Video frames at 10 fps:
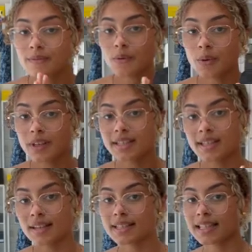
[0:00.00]
for this,
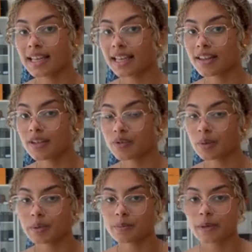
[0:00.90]
go to the link in the
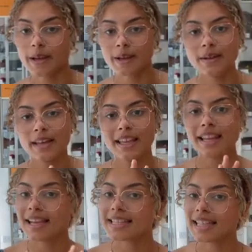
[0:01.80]
description below. That
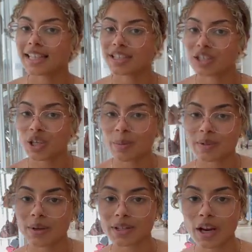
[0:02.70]
is the link to shop, so
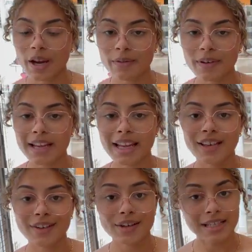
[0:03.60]
it hopefully
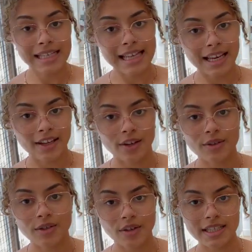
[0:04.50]
usually take you
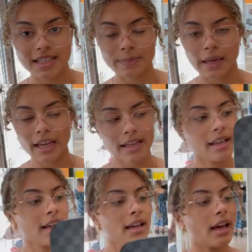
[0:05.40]
straight to this bag.
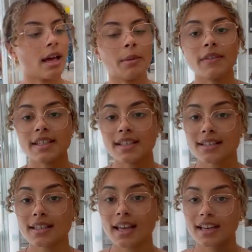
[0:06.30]
Um, if it
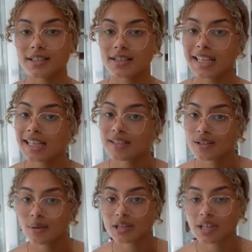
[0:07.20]
doesn't, and it just takes you
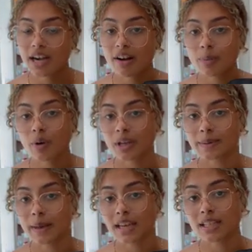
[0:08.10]
to our generic product
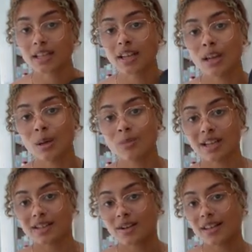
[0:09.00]
page, I'm really
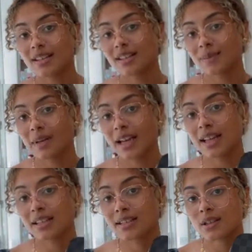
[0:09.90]
sorry that does mean it
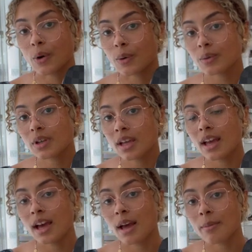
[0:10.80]
has sold,
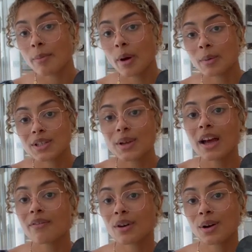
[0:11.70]
um, but we do
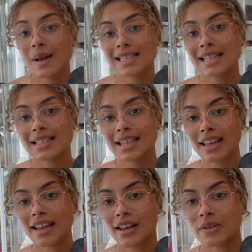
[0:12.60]
have a request list that you
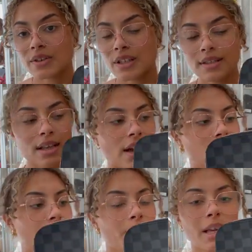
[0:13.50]
can get onto. So if
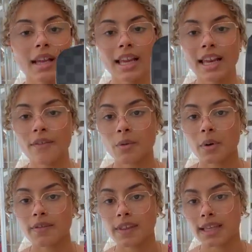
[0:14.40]
you've been looking out for one
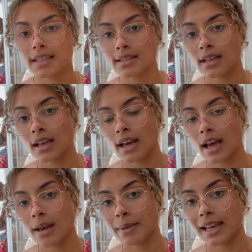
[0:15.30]
of these,
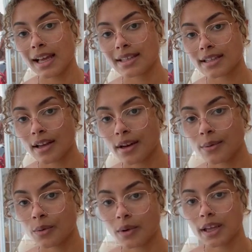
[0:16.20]
um, let us know,
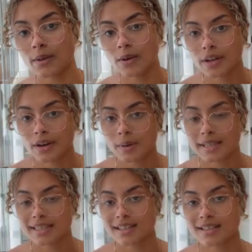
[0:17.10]
we'll get you on that
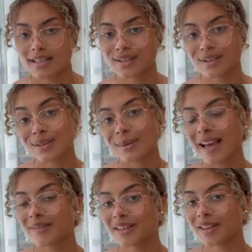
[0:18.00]
request list. And as soon as we
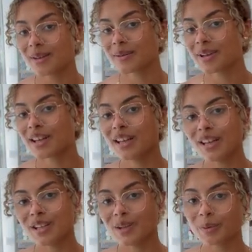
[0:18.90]
have another one,
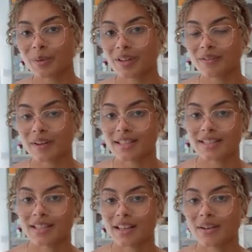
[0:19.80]
you'll be one of the first
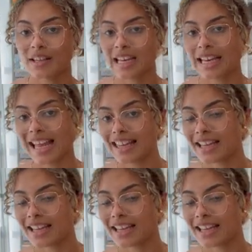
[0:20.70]
to know and you can get in